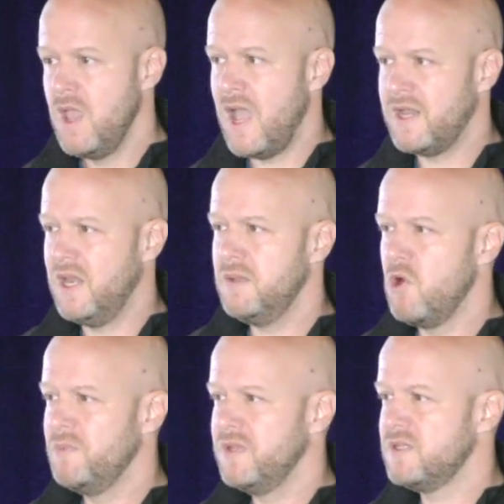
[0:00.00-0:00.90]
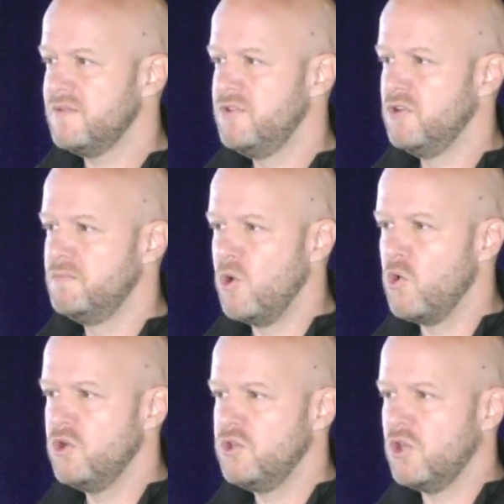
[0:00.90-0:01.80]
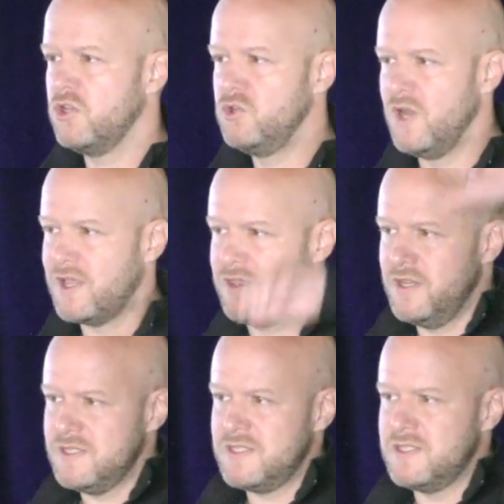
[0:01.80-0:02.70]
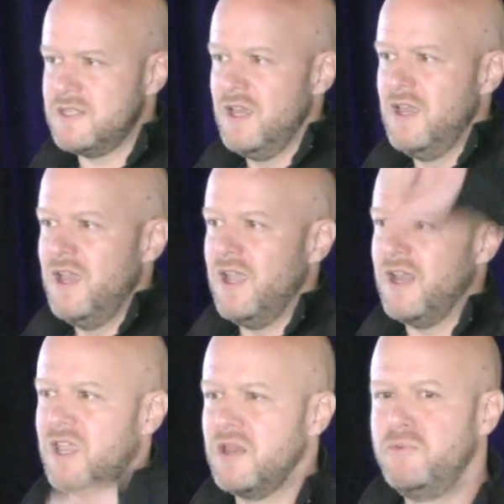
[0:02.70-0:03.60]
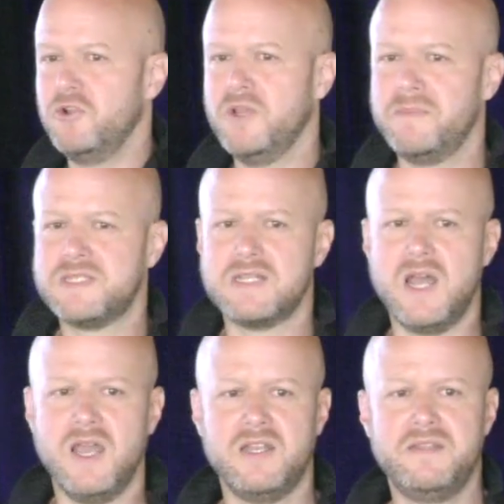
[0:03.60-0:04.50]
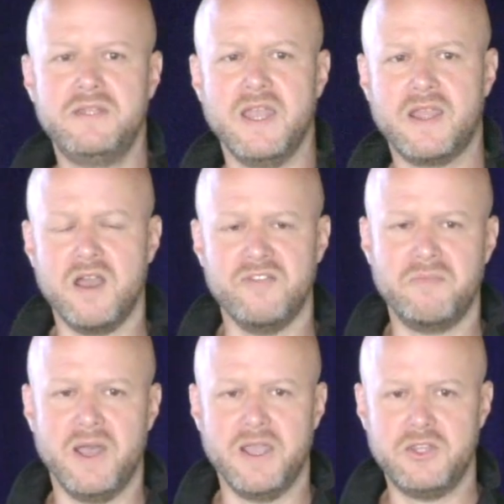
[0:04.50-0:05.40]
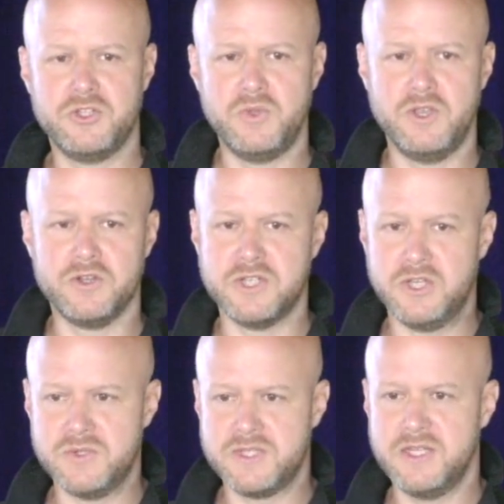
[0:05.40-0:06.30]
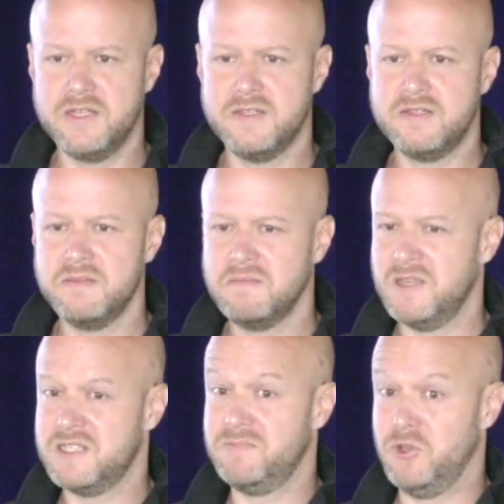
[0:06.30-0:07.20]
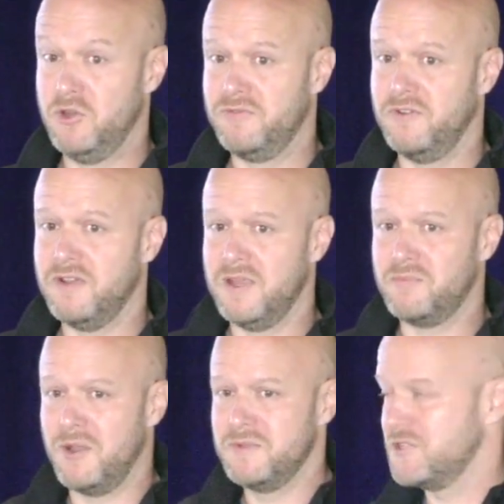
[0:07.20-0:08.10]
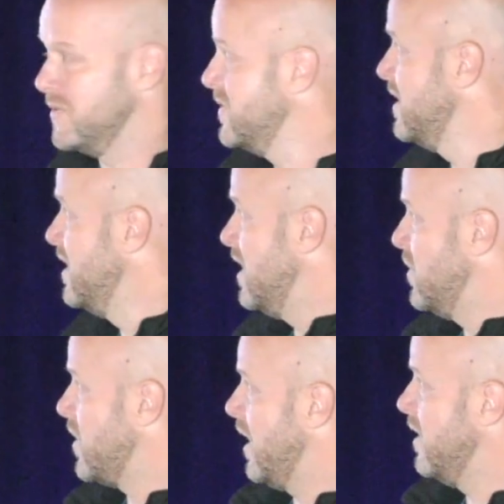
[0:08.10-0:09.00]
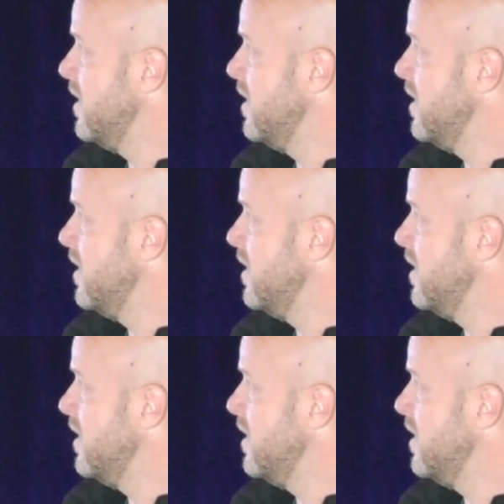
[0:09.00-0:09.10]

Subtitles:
At any moment, if you're bored, you could do like this, and I can pull up a slide deck of my 2 years in New Zealand. It's beautiful, I promise you. Okay.